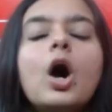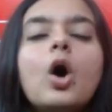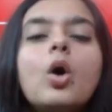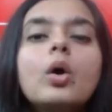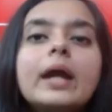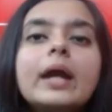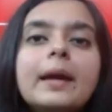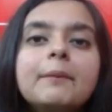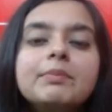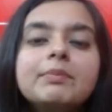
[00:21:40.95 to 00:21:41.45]

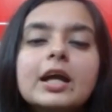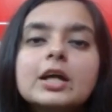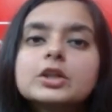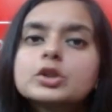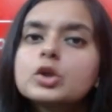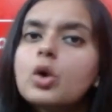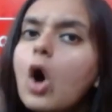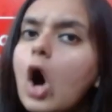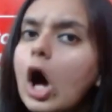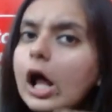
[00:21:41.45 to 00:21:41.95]
Okay.
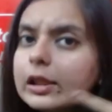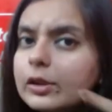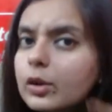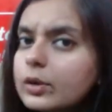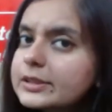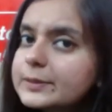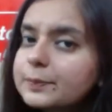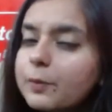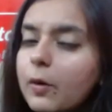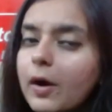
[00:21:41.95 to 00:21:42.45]
So all
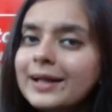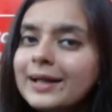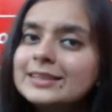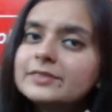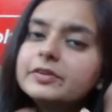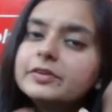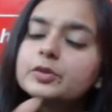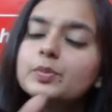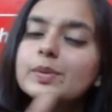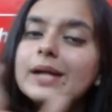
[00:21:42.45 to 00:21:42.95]
those
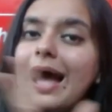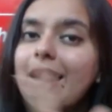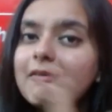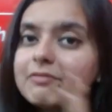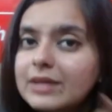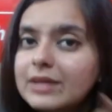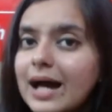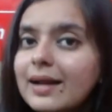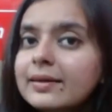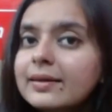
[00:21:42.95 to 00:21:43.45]
points which we
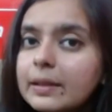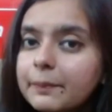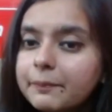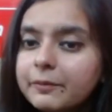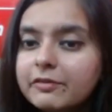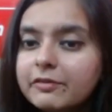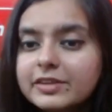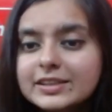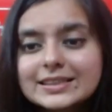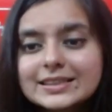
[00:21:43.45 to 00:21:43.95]
have done in the
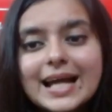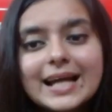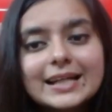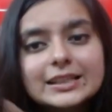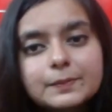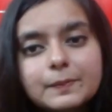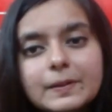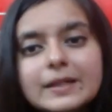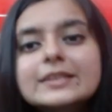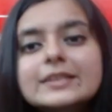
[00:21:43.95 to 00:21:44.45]
previous
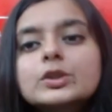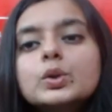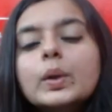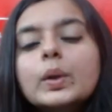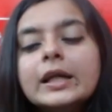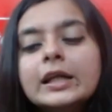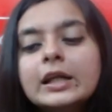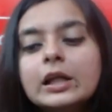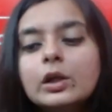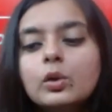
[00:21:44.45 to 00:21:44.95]
slides, please do
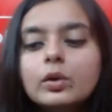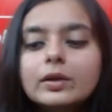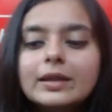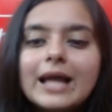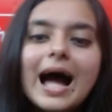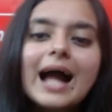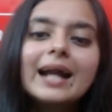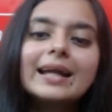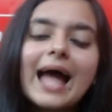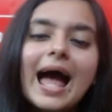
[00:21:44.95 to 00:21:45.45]
include
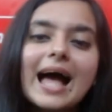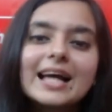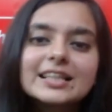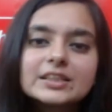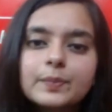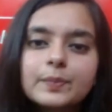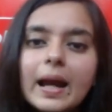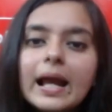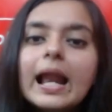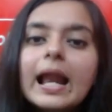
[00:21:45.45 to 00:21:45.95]
that
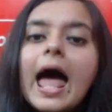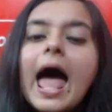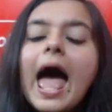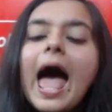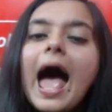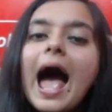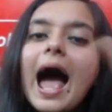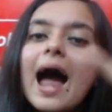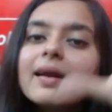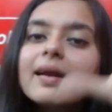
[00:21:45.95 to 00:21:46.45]
as well.
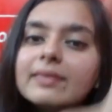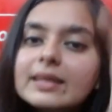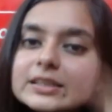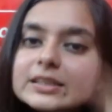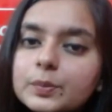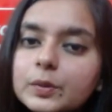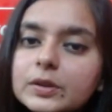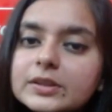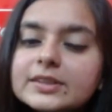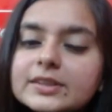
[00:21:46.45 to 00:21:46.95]
And
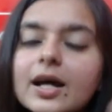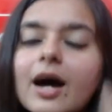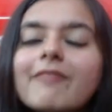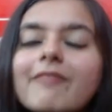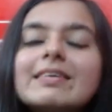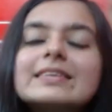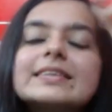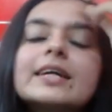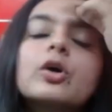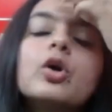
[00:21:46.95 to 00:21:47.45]
this would serve
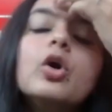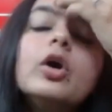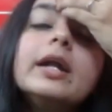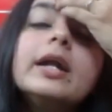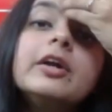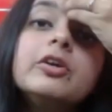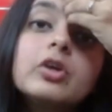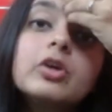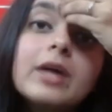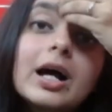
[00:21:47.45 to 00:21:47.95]
as a good
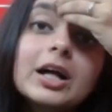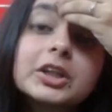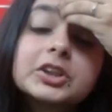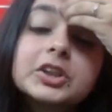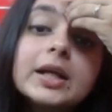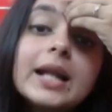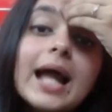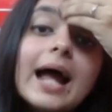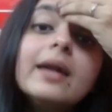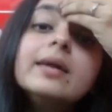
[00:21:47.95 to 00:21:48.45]

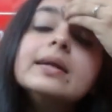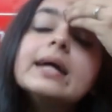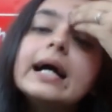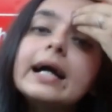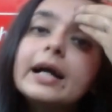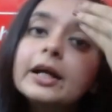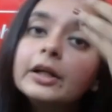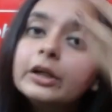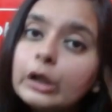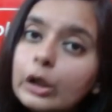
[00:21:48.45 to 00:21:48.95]
introduction and
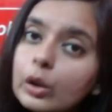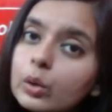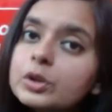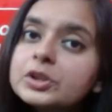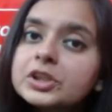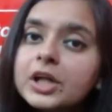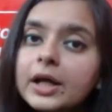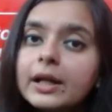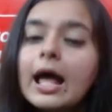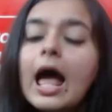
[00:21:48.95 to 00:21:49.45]

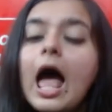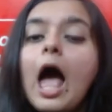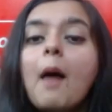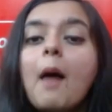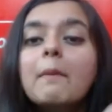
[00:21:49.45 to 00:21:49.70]
conclusion.